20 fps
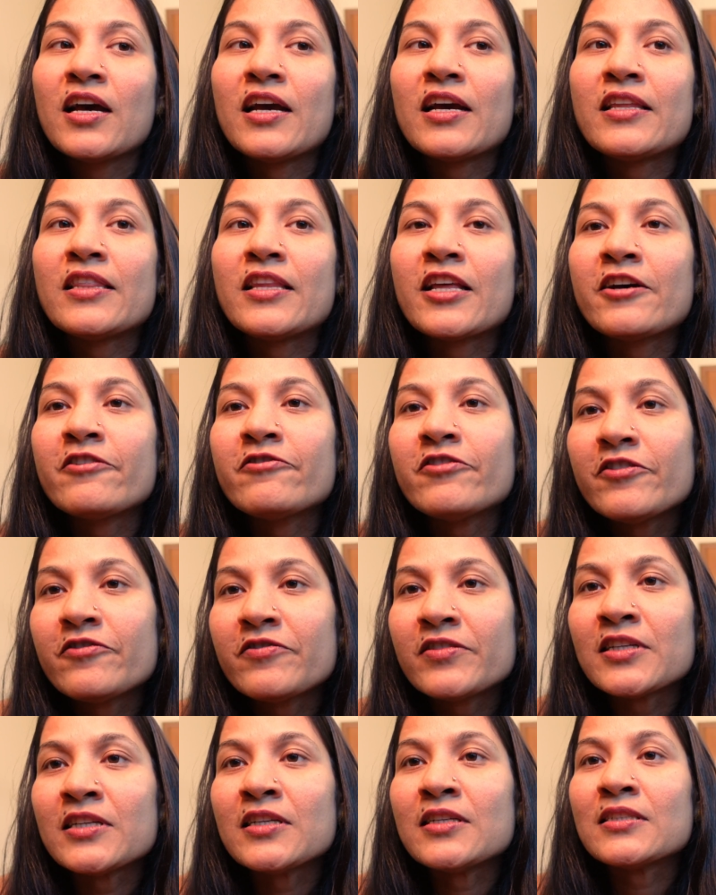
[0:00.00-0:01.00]
in their
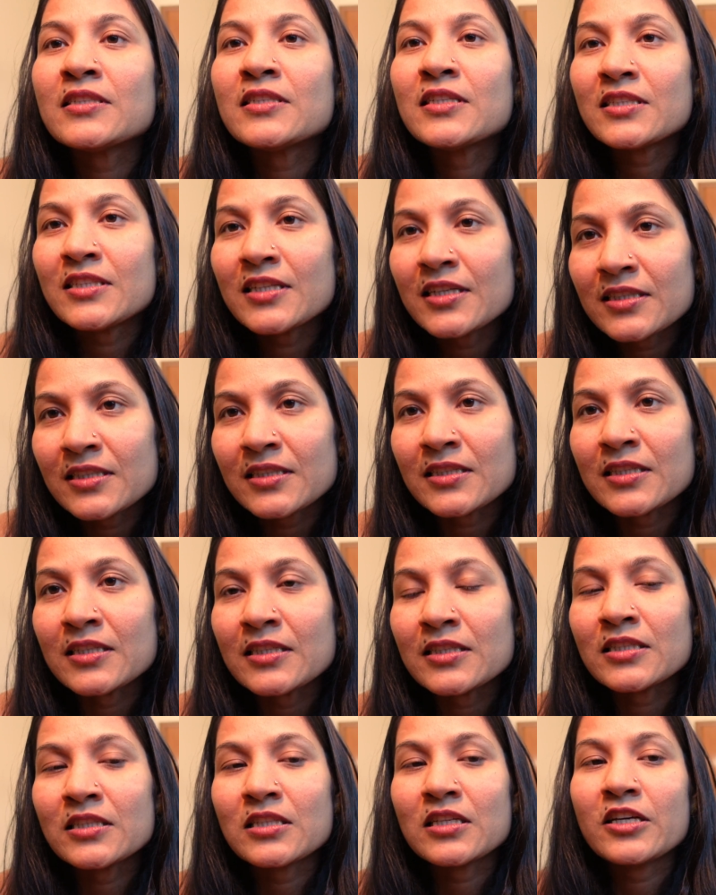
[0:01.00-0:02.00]
50s,
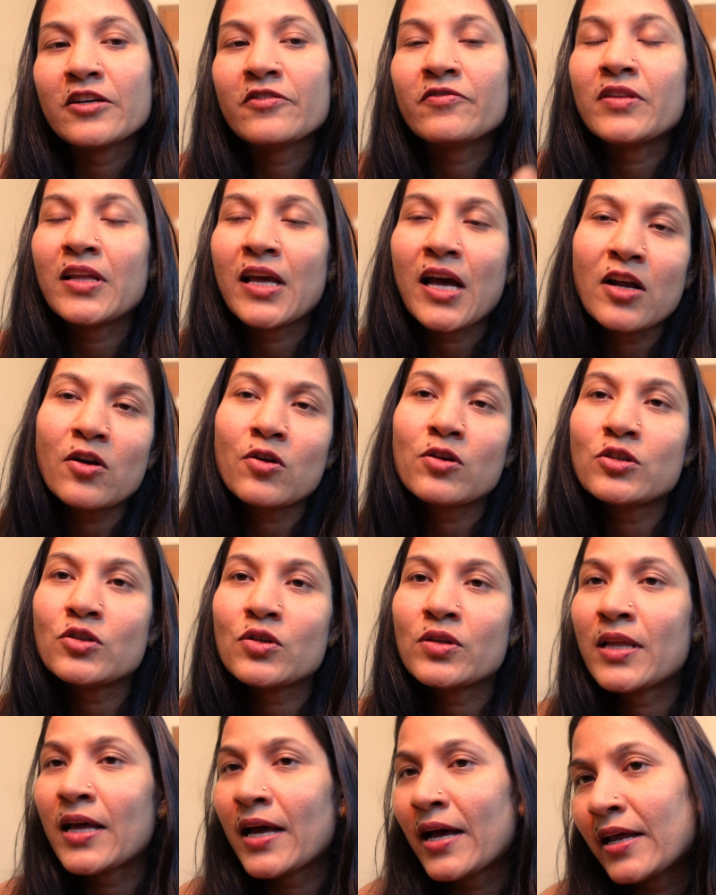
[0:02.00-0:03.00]
60s, if they are
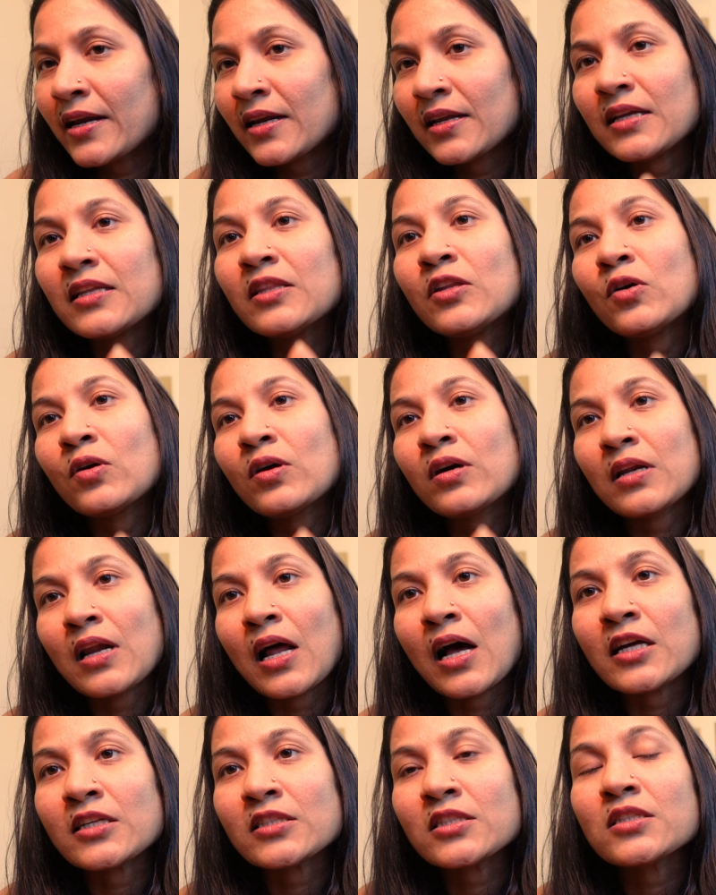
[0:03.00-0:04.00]
also there in your
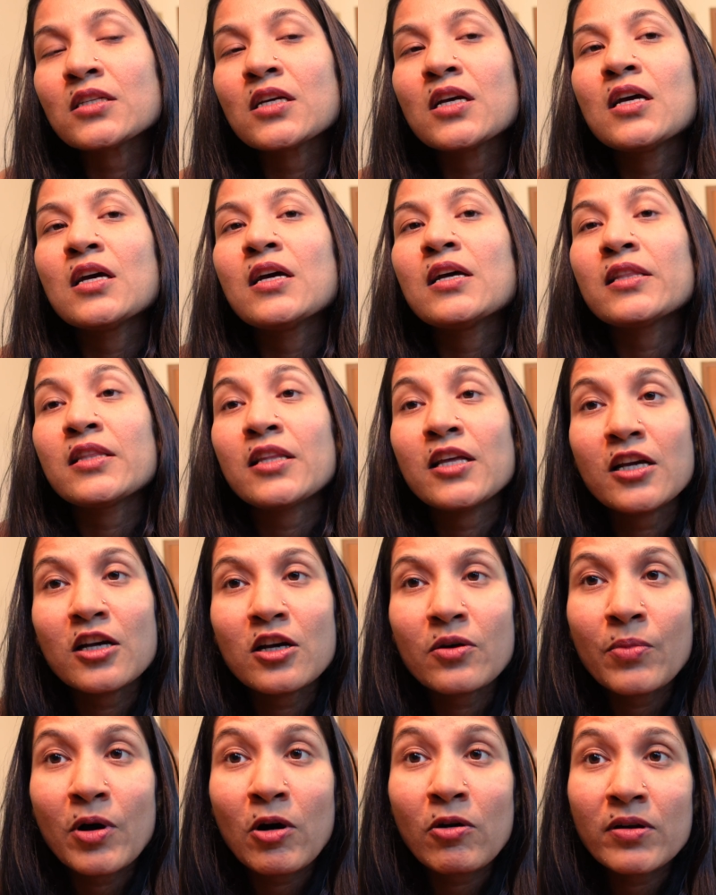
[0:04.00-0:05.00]
class,
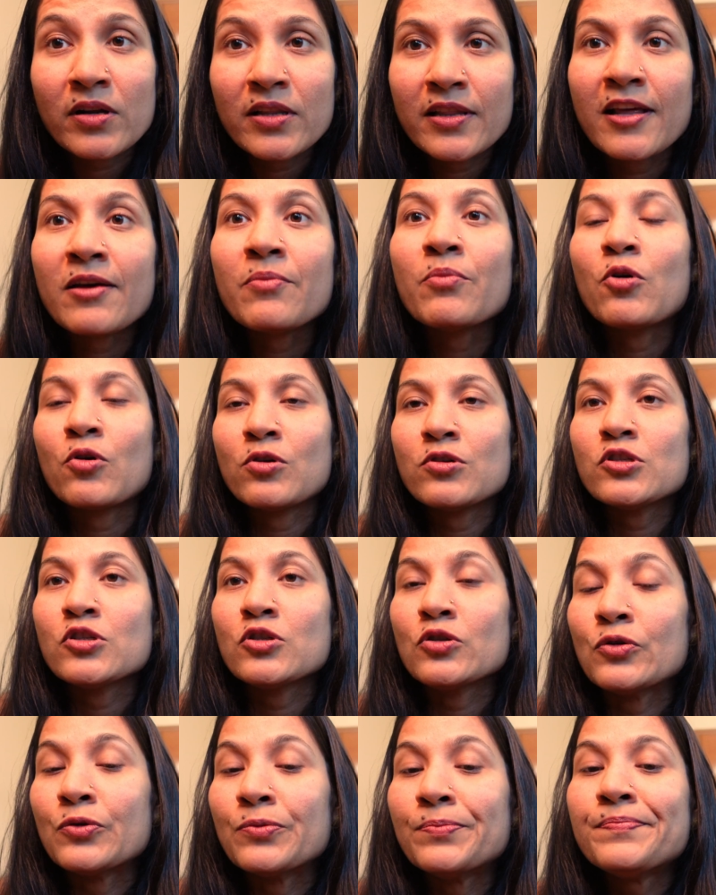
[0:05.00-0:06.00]
think about them
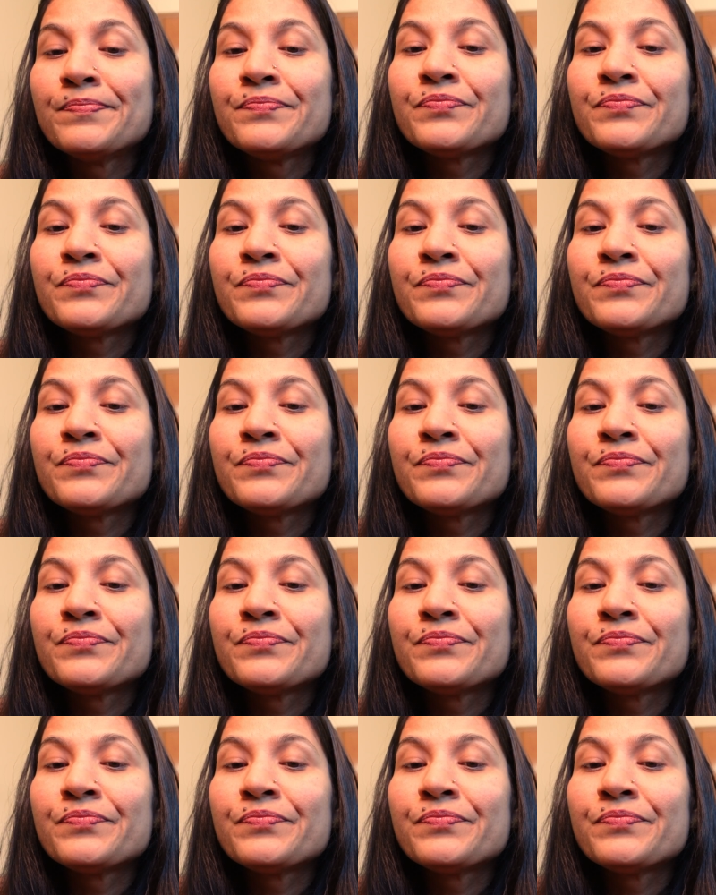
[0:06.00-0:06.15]
also.